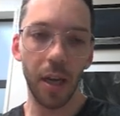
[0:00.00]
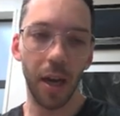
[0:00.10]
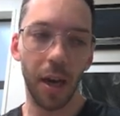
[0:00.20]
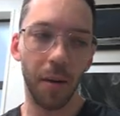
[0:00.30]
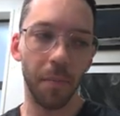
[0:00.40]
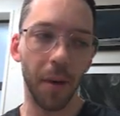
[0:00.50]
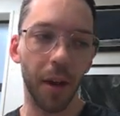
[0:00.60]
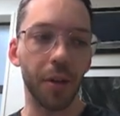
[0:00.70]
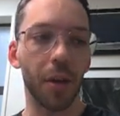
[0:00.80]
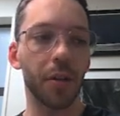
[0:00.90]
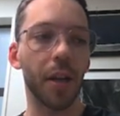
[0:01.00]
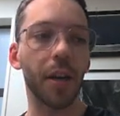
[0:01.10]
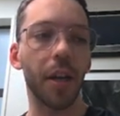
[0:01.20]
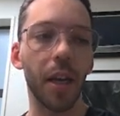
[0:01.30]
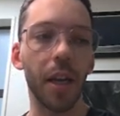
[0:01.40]
And it turns
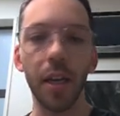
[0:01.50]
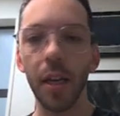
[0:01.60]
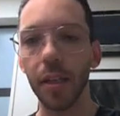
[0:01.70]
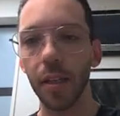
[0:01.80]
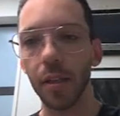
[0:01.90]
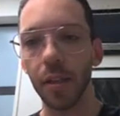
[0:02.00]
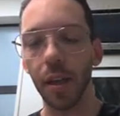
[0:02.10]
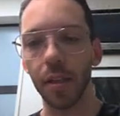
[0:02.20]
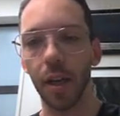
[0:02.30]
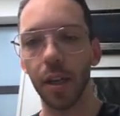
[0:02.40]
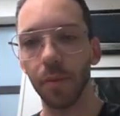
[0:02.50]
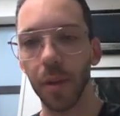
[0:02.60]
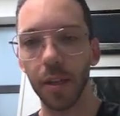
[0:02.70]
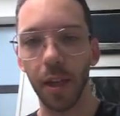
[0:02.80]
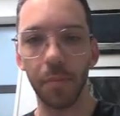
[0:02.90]
out he had an SCC excised from
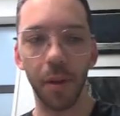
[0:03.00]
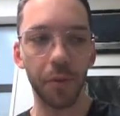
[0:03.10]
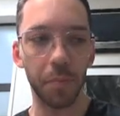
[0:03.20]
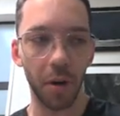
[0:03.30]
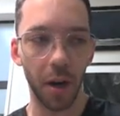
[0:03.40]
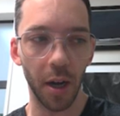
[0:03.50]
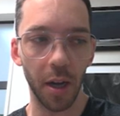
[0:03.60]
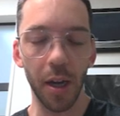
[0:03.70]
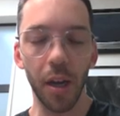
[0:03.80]
that 10 months prior.